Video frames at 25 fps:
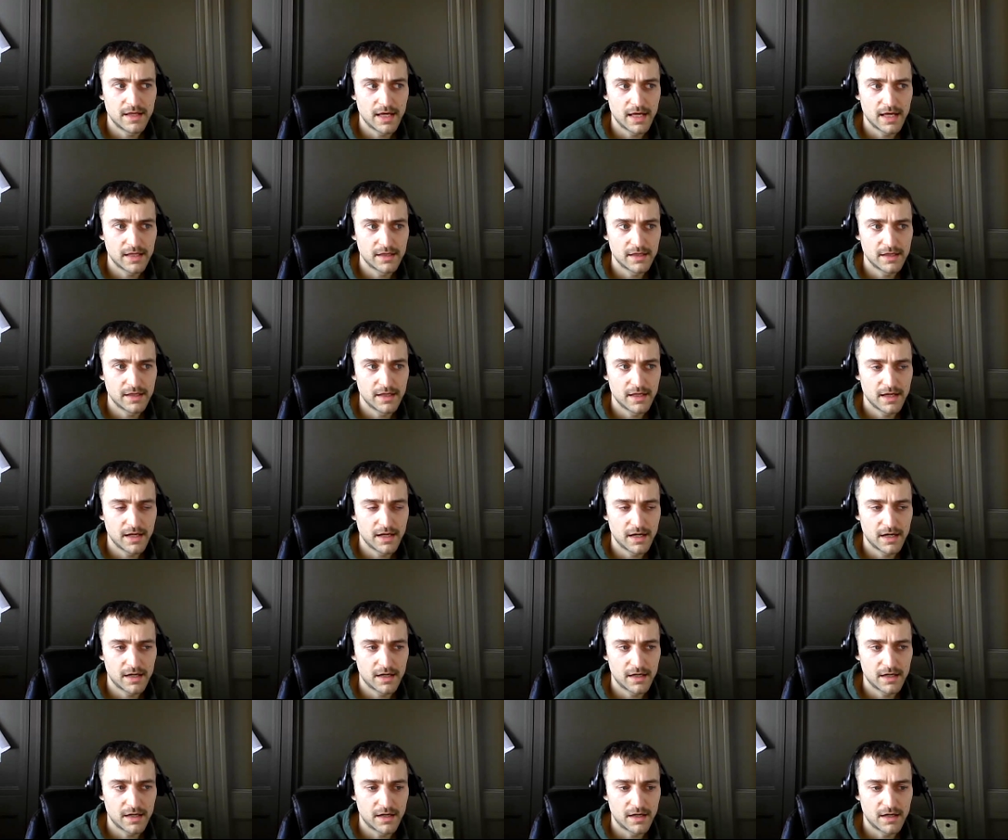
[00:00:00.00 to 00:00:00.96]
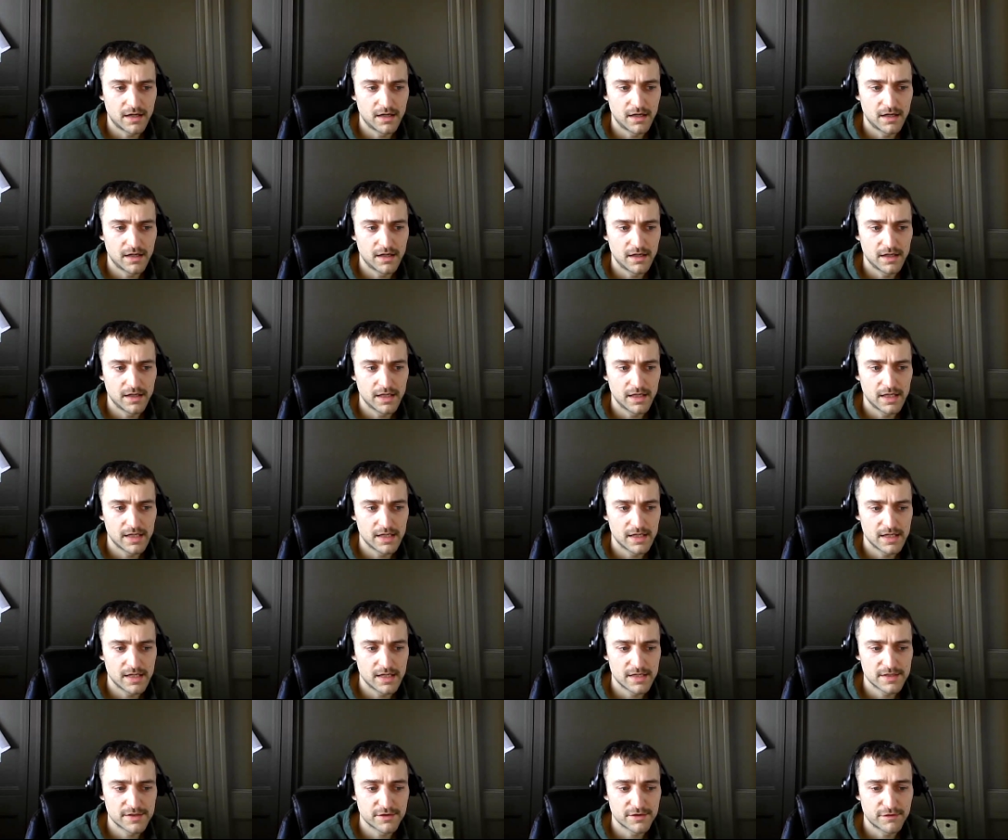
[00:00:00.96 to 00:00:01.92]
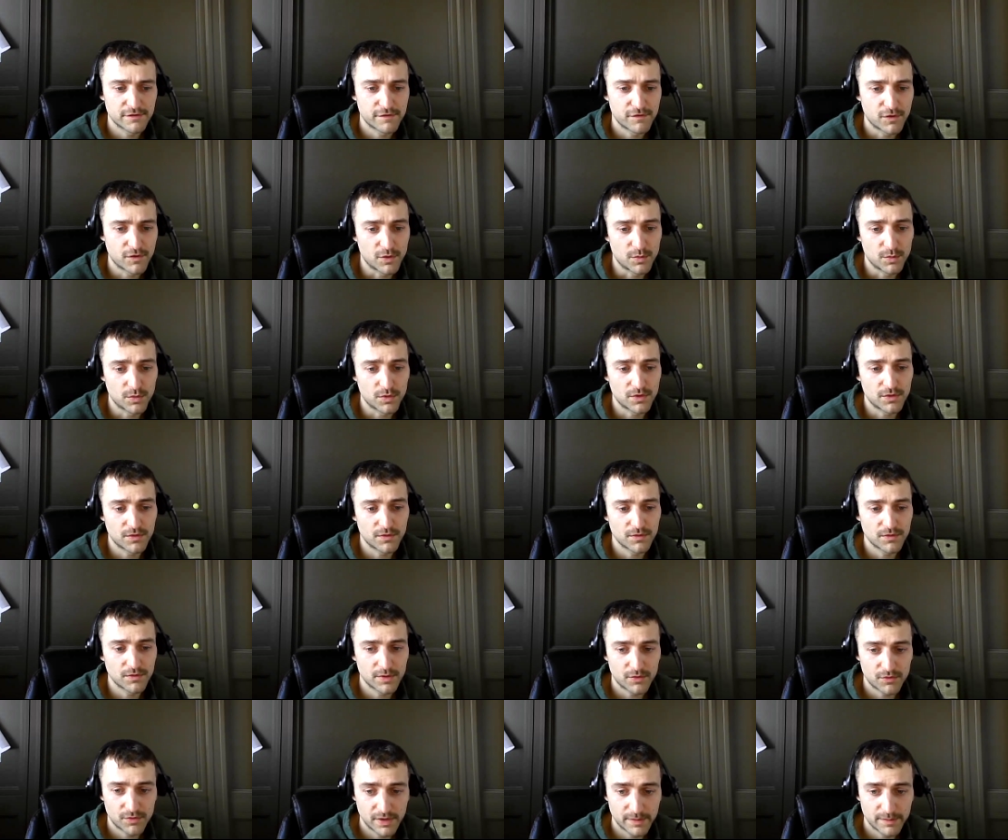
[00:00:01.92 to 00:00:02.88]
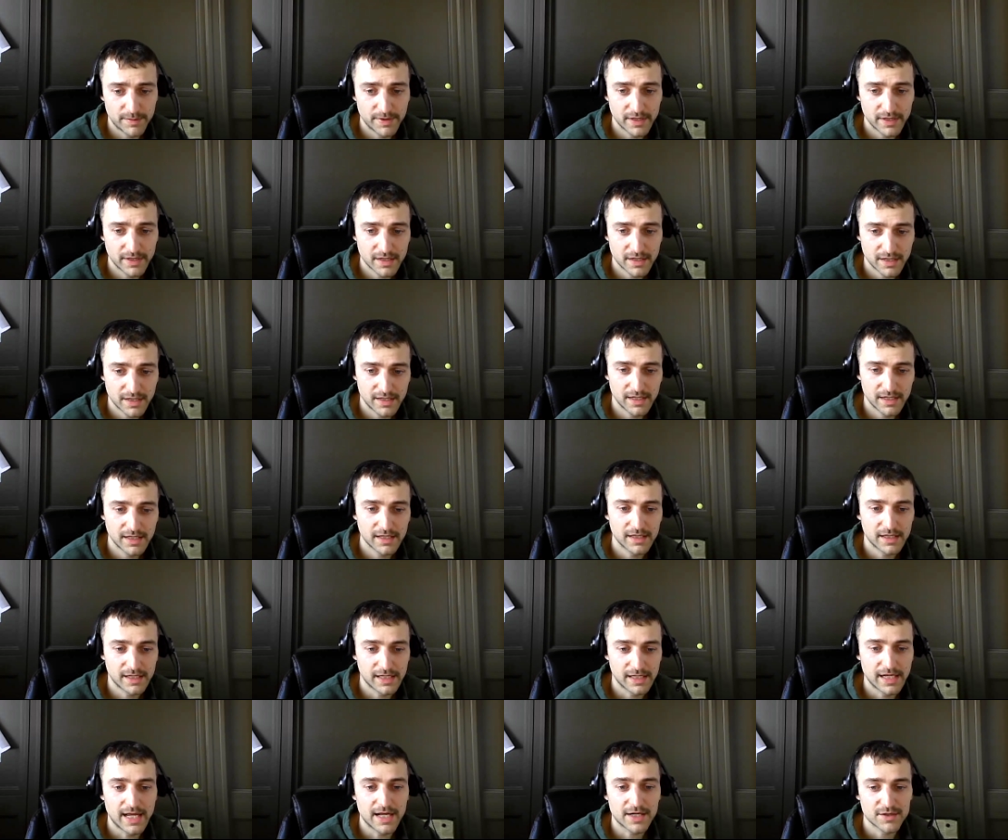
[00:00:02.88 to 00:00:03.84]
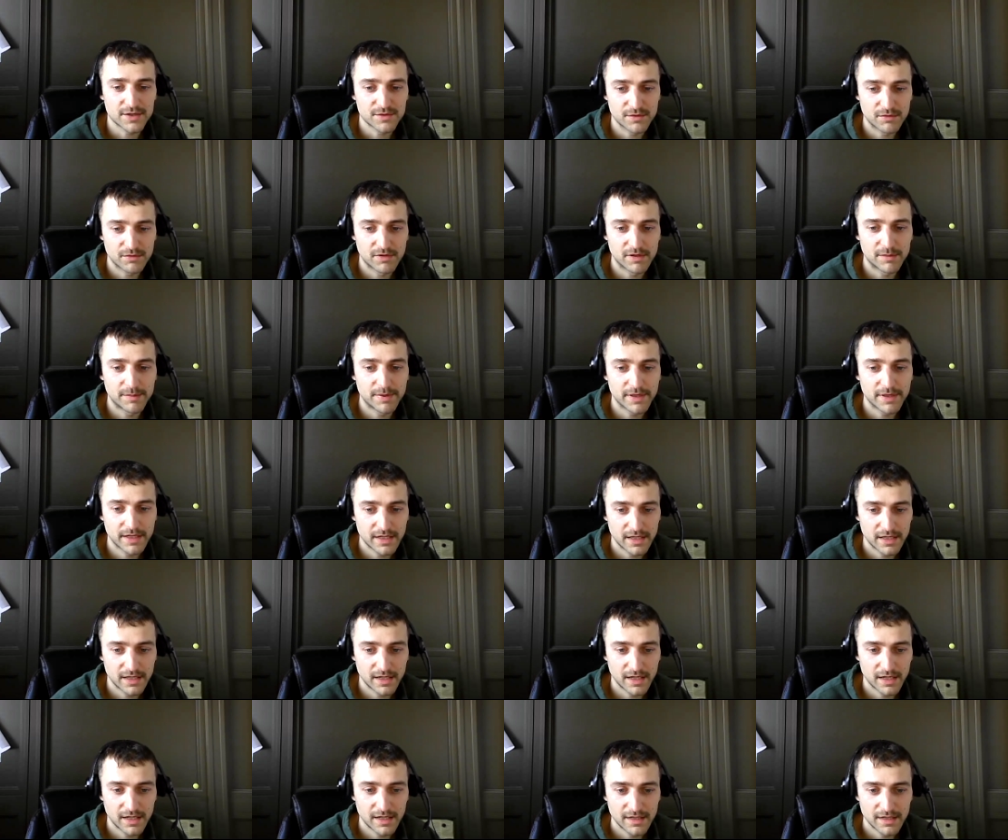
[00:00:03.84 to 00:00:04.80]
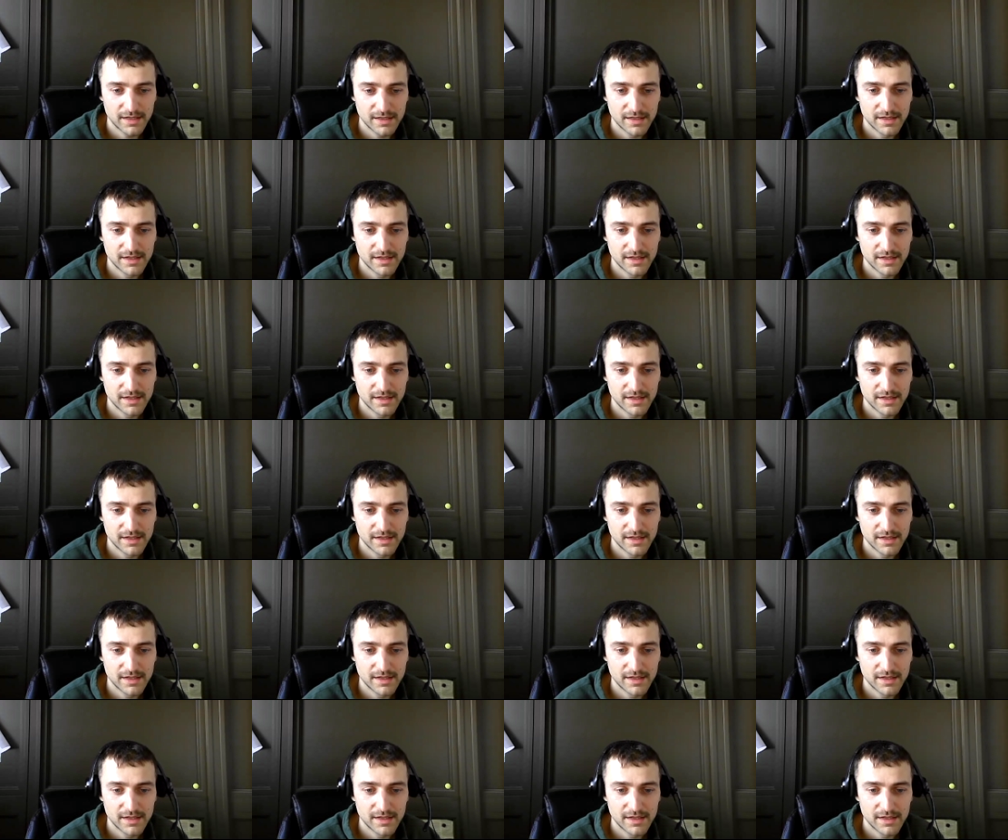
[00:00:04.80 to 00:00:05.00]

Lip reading: then there is a formal ribbon cutting, like an actual ribbon cutting.